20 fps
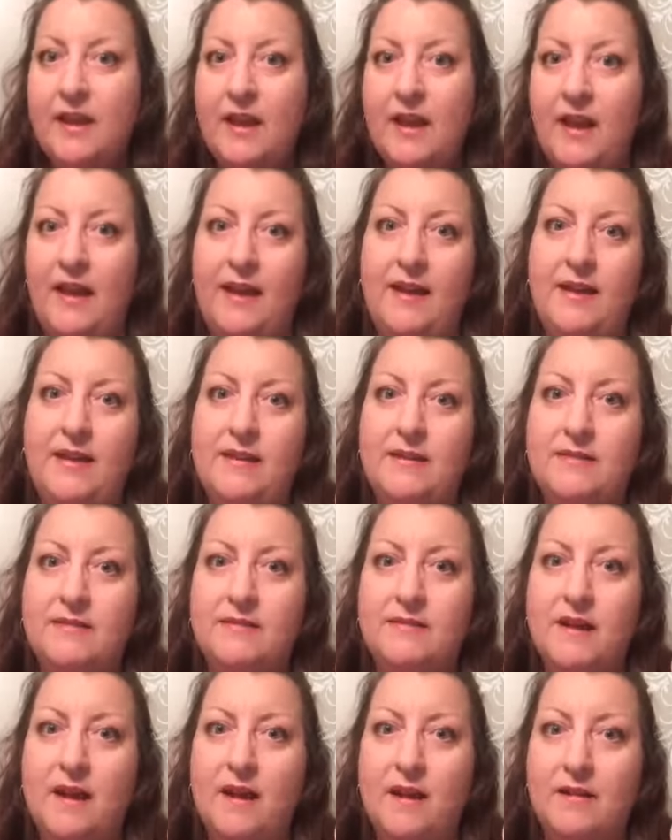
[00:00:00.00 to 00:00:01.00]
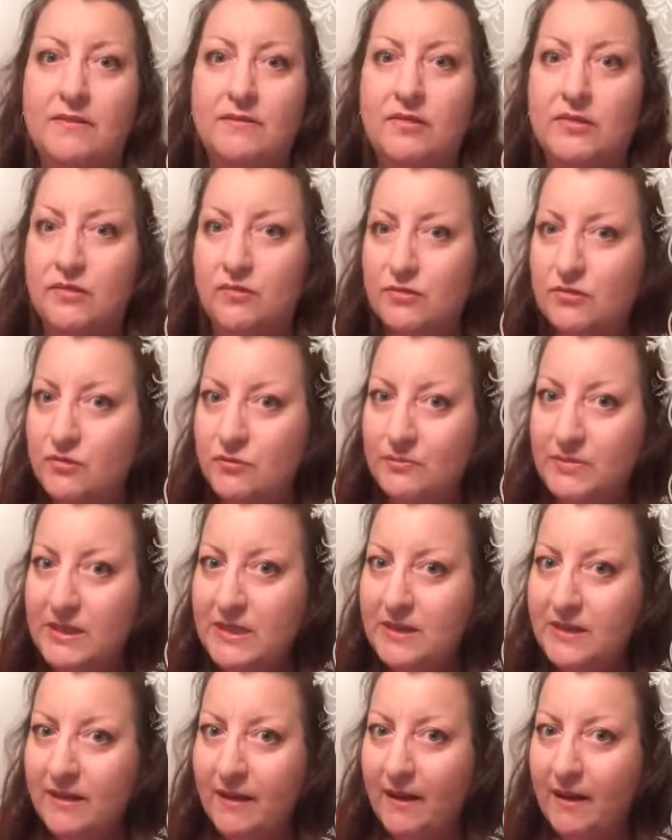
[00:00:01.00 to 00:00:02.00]
and on social
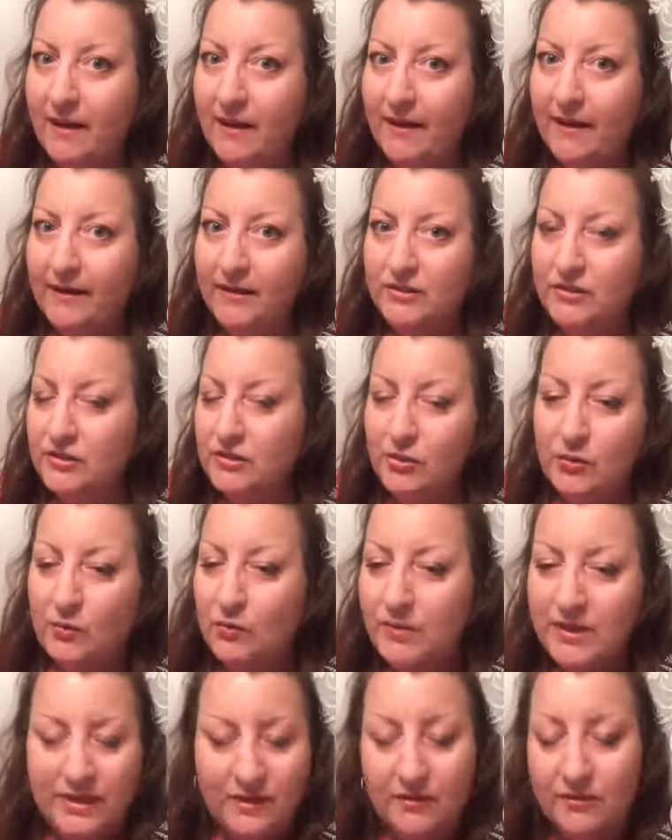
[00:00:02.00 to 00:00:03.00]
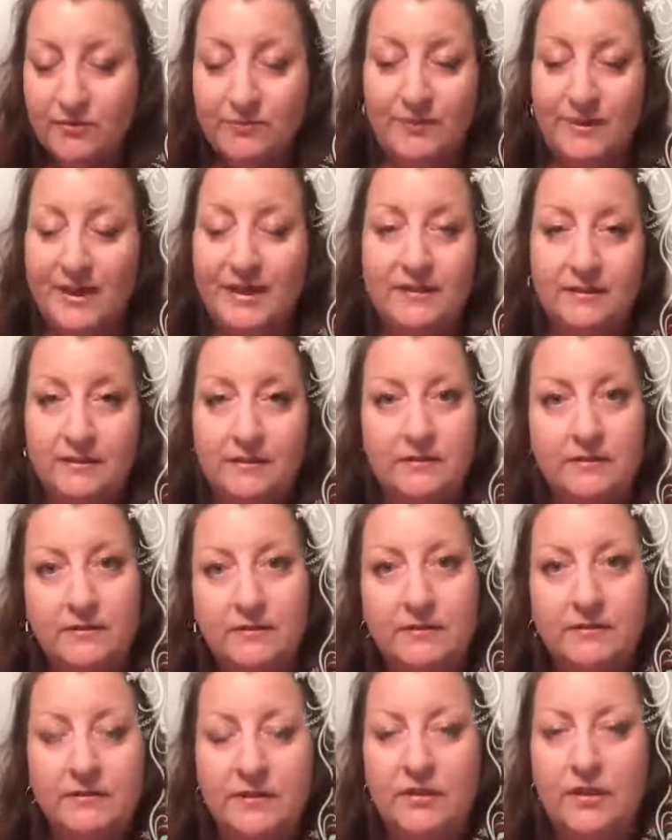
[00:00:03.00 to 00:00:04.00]
media. It's too weird, but
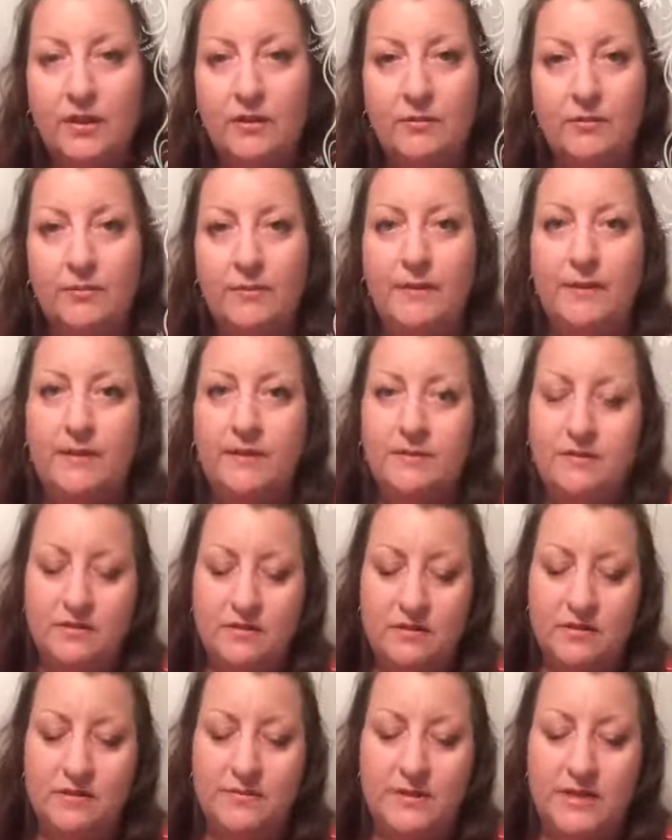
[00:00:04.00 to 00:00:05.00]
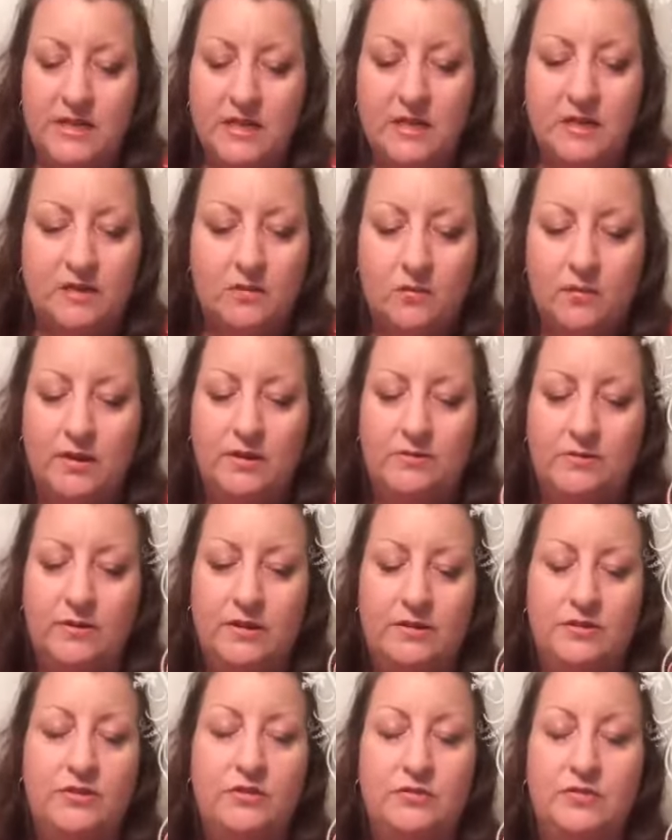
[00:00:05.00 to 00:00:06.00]
you know, in the beginning when
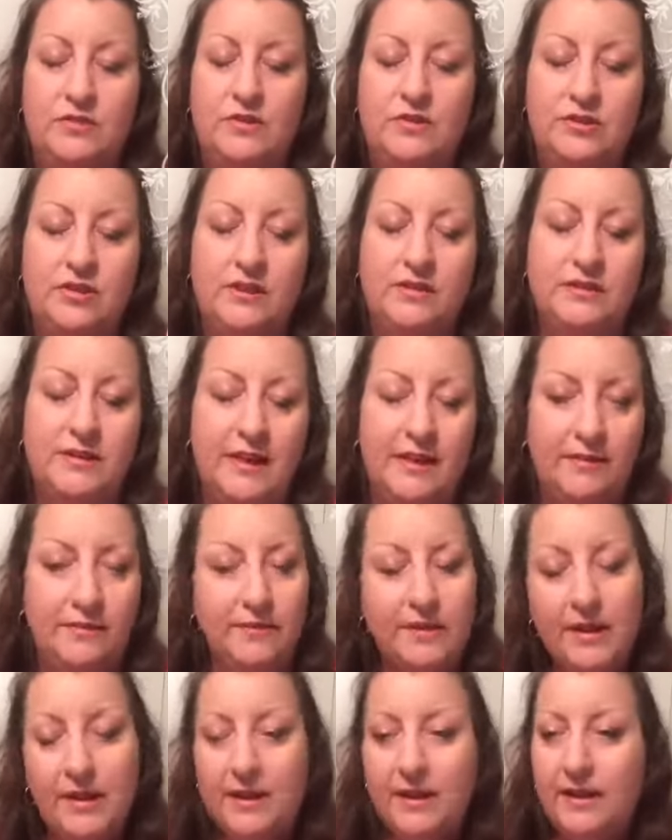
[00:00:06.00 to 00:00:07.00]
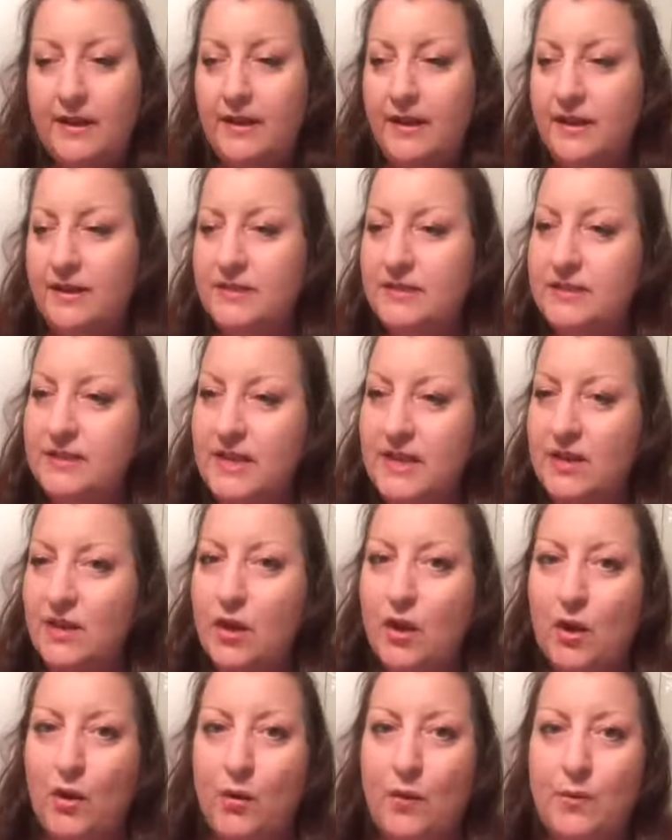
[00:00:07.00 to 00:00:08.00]
everybody's doing the shutdown and stay at
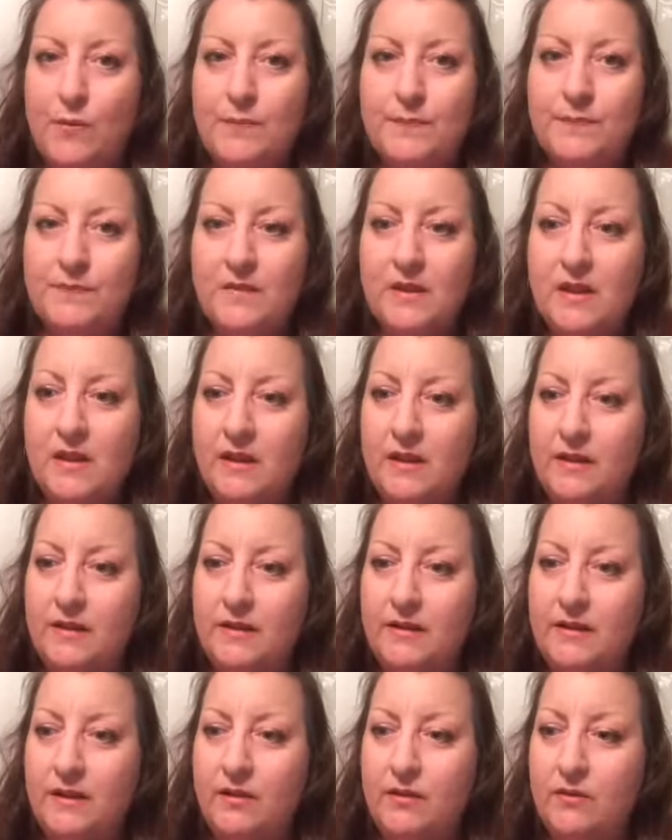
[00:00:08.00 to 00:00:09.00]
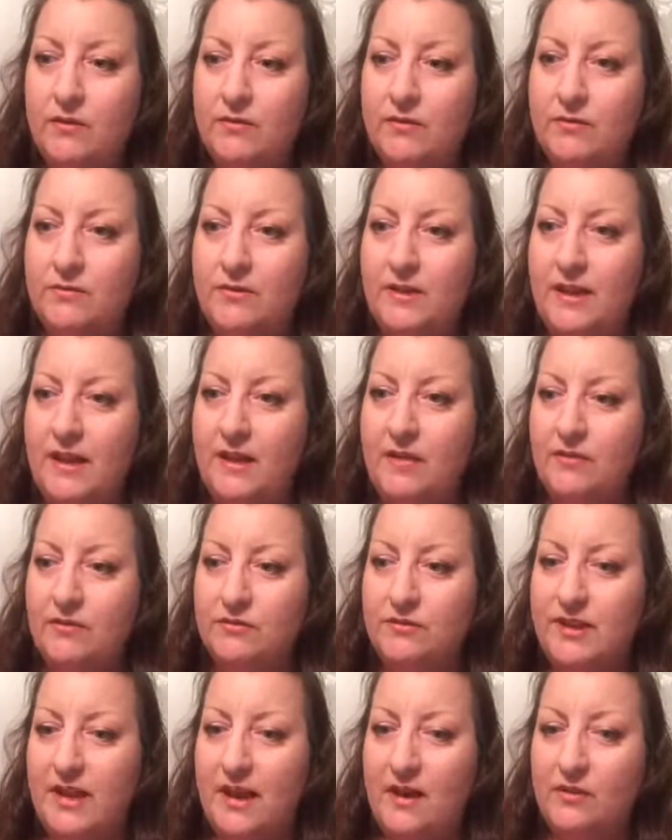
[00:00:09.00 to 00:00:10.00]
home, you know, we had our
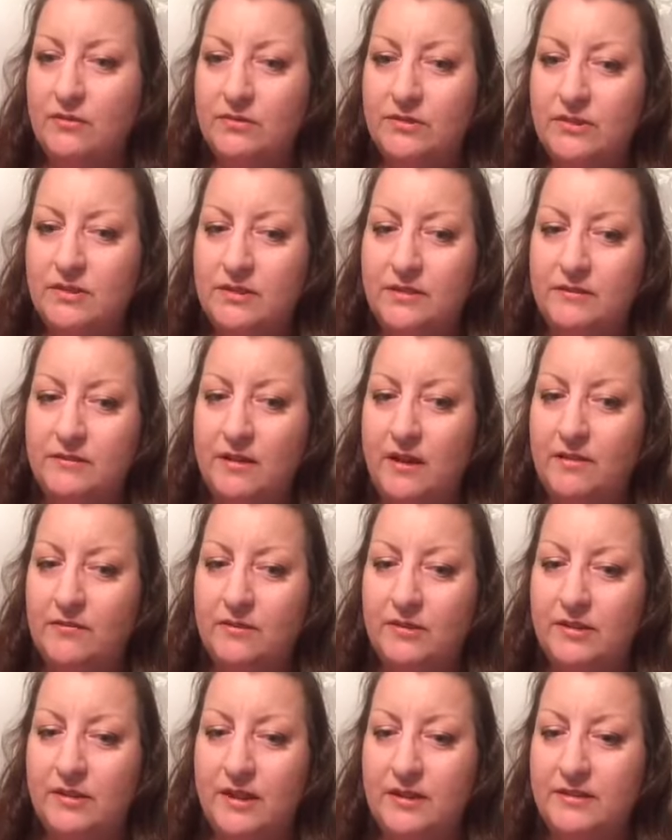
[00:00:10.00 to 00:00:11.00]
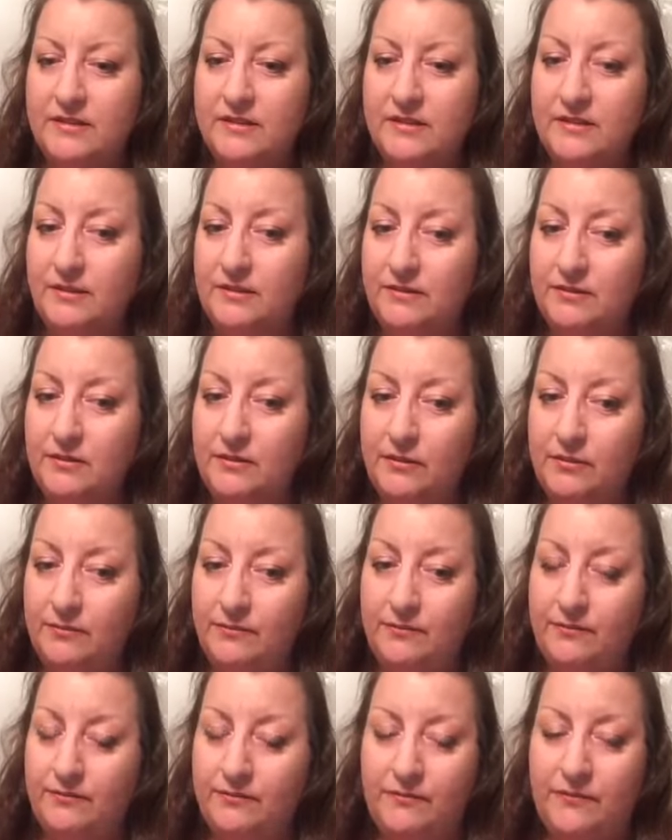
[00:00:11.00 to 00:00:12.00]
doubts and not realizing it or
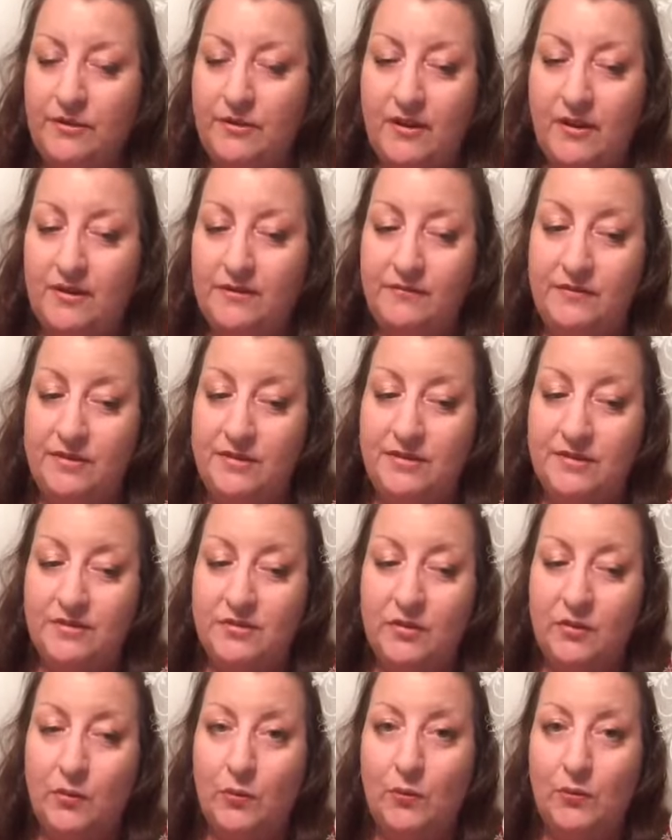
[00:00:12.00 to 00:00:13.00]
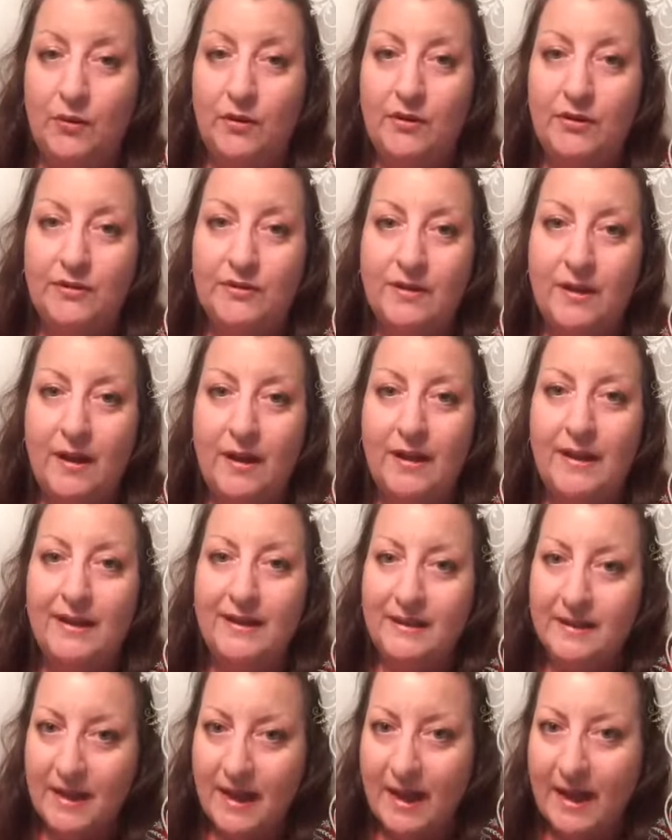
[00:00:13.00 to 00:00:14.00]
figuring out if this is going to work or not,
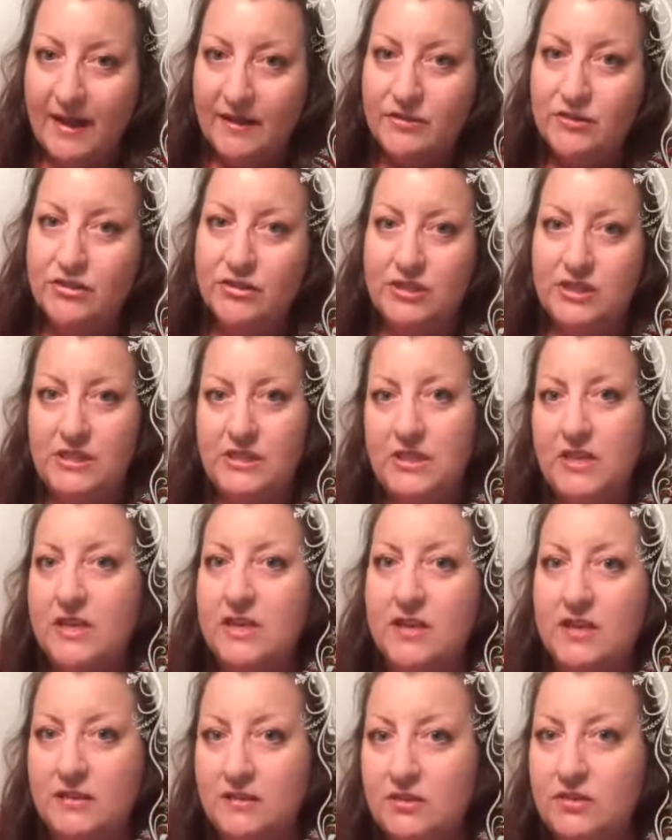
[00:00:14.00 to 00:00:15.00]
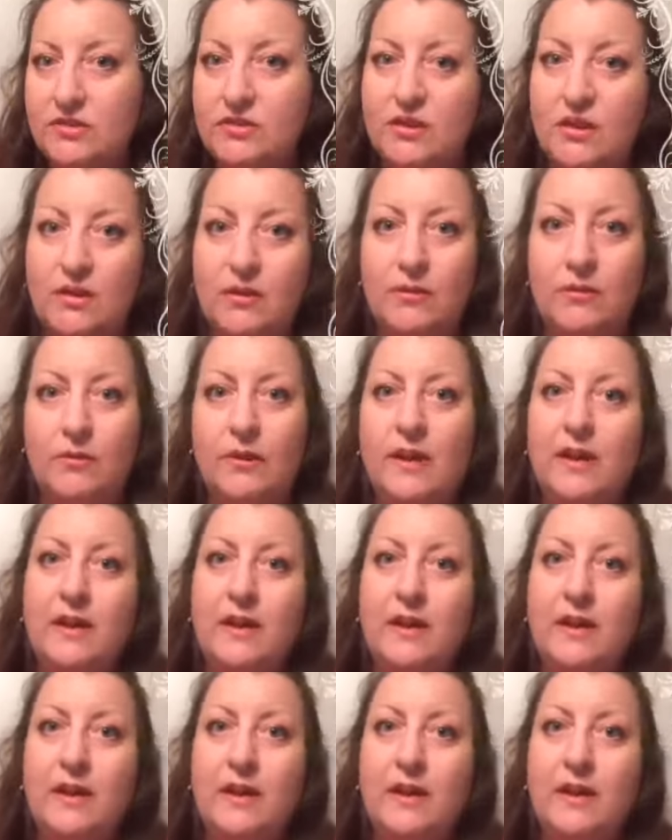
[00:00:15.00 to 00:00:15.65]
and it actually did. So